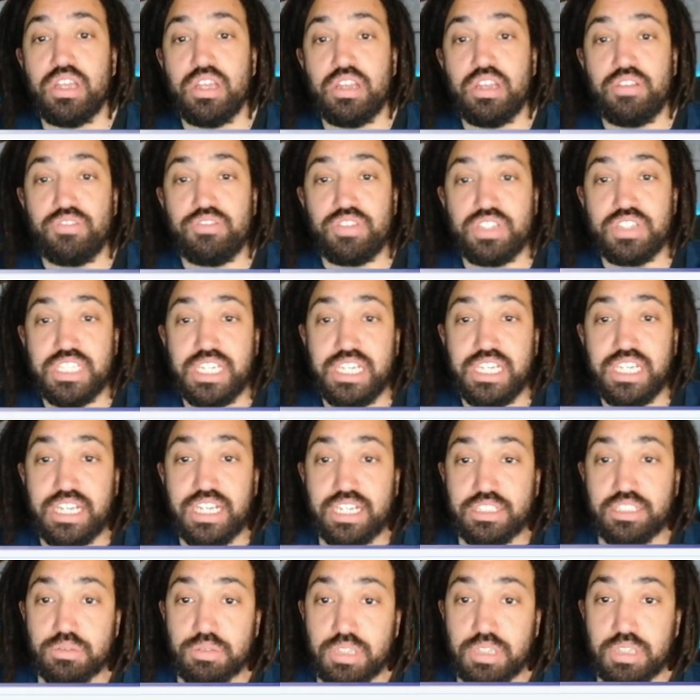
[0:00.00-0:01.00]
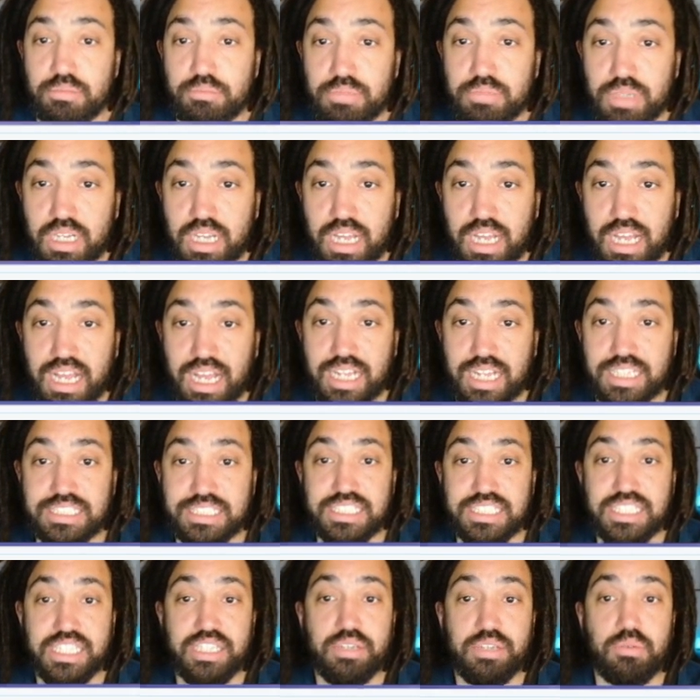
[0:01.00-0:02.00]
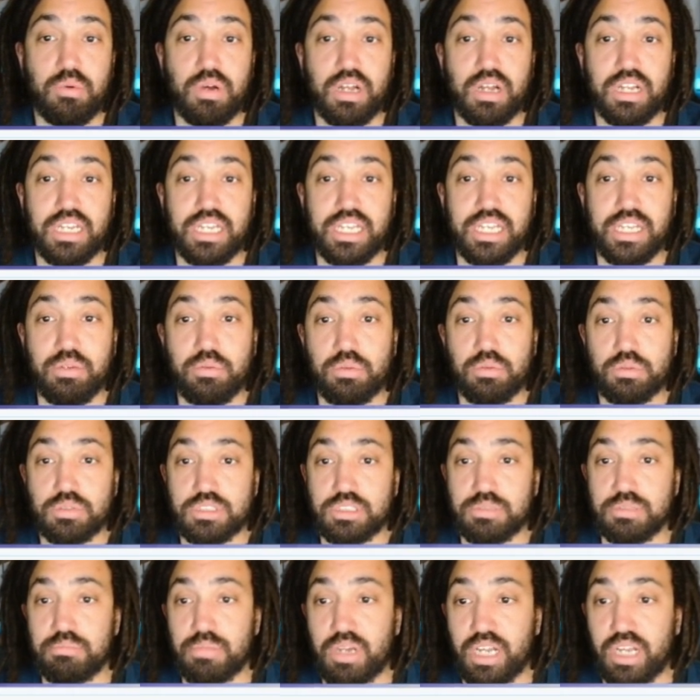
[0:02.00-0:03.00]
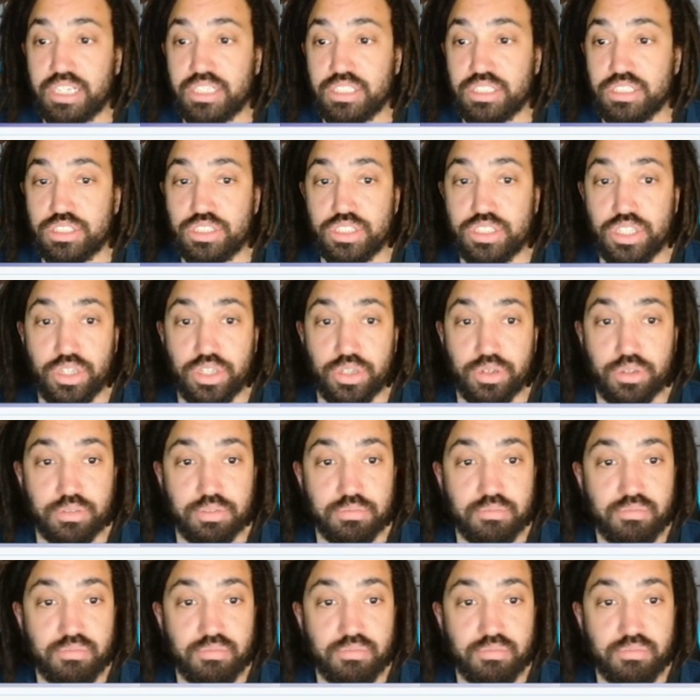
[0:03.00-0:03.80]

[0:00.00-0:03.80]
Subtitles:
For T natural number and T1 equal to minus 2.